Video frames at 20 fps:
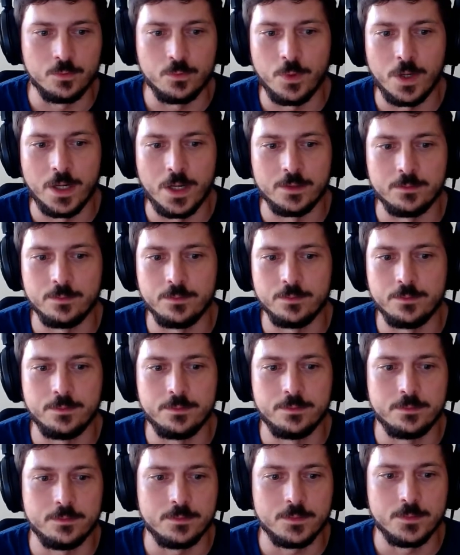one
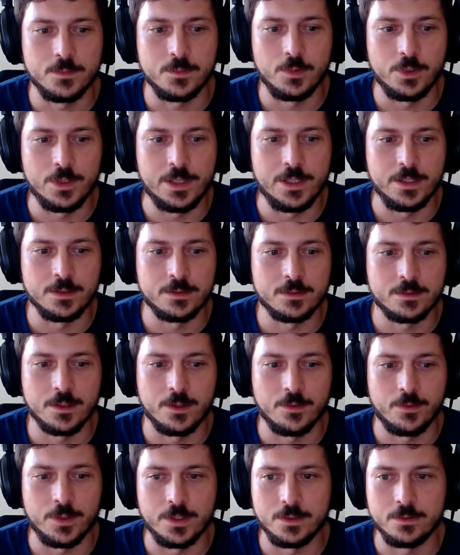release
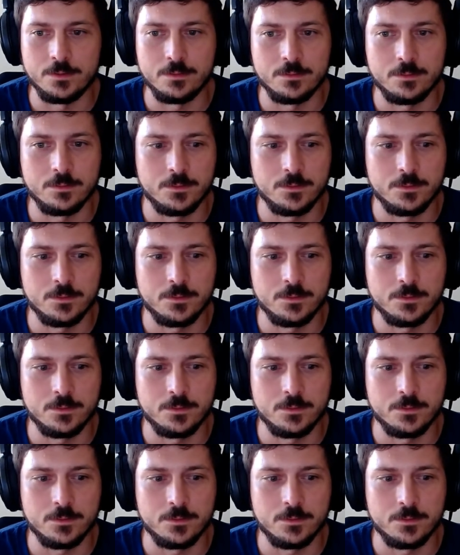every,